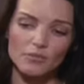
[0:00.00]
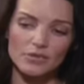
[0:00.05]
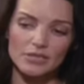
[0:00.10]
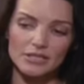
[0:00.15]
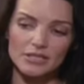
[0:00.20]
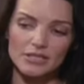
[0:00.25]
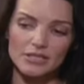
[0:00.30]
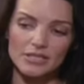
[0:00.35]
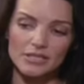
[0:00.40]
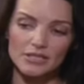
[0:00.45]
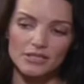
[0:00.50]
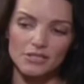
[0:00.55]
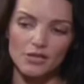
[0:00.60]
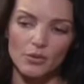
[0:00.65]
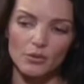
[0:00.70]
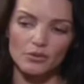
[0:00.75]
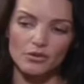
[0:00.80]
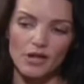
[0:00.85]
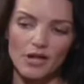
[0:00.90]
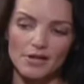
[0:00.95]
really, a
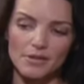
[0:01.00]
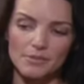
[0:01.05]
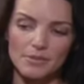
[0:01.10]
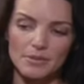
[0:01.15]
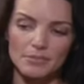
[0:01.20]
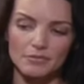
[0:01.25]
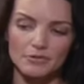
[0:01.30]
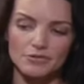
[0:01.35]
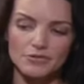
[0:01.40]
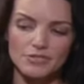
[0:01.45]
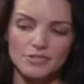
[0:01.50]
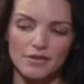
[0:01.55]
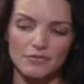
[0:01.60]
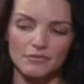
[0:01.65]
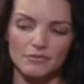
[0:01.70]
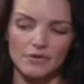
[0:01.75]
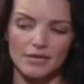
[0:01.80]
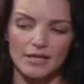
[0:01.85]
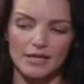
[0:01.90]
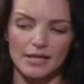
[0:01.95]
lot of people are
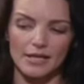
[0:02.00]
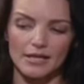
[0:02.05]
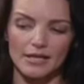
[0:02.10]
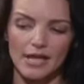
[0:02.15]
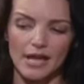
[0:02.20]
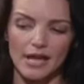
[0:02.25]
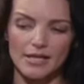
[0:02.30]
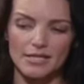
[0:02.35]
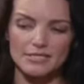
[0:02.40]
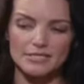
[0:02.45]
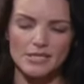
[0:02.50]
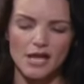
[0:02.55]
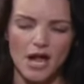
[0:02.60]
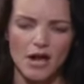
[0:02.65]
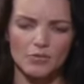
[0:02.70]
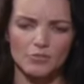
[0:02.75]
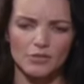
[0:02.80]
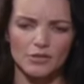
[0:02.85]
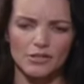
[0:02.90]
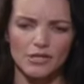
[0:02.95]
suffering. And it's
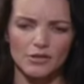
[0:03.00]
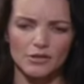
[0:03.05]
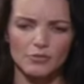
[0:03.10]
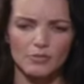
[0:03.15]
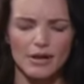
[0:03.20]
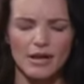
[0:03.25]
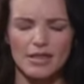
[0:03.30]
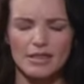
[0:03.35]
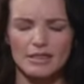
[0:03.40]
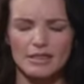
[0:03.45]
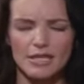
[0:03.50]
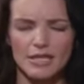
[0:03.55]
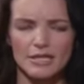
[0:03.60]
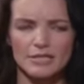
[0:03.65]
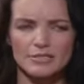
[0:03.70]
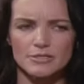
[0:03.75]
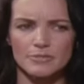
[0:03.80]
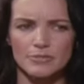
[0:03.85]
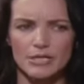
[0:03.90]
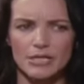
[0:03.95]
not really a great
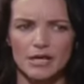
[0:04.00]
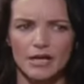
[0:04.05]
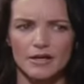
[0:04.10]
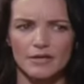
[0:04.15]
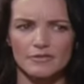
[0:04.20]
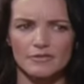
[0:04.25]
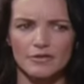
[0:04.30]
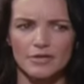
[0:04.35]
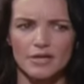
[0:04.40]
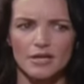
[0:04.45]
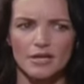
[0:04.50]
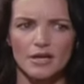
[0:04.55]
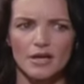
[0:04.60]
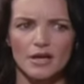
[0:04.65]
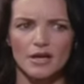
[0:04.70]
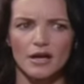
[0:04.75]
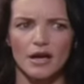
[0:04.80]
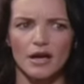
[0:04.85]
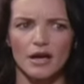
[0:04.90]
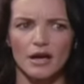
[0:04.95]
thing to be kind of
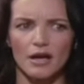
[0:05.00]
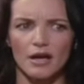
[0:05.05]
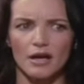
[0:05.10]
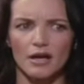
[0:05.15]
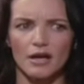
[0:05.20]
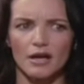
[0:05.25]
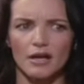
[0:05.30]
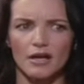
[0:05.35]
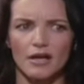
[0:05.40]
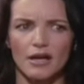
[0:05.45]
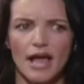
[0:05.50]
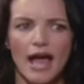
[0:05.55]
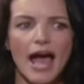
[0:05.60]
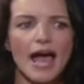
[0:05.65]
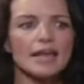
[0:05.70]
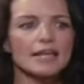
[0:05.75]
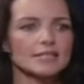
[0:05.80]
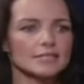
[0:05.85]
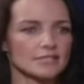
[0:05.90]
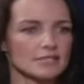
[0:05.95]

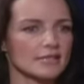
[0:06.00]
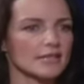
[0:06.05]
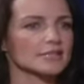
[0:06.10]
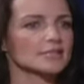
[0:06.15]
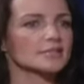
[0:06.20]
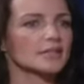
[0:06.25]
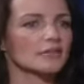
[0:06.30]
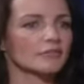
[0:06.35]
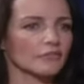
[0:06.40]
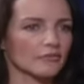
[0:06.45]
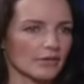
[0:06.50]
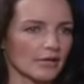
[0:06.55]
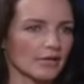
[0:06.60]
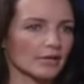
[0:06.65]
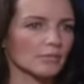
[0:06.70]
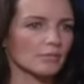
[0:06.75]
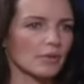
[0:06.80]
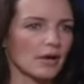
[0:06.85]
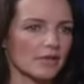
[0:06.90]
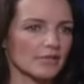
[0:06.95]
adding to that
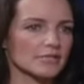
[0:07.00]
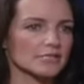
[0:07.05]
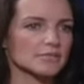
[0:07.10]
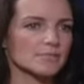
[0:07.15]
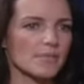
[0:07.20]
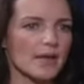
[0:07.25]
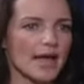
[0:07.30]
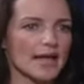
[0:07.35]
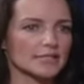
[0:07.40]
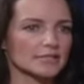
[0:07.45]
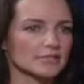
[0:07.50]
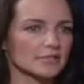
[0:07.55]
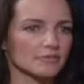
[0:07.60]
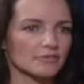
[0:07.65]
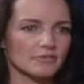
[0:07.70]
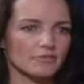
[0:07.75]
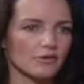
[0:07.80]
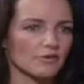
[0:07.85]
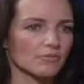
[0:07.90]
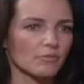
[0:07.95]
suffering by this mass
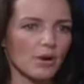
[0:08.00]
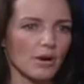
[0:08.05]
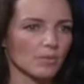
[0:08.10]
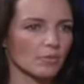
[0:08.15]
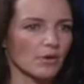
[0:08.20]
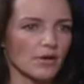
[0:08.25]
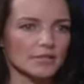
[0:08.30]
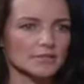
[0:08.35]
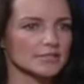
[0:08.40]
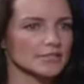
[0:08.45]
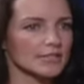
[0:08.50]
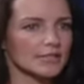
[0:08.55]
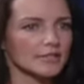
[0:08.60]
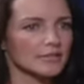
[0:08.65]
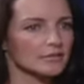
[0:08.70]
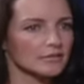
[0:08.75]
of paparazzi.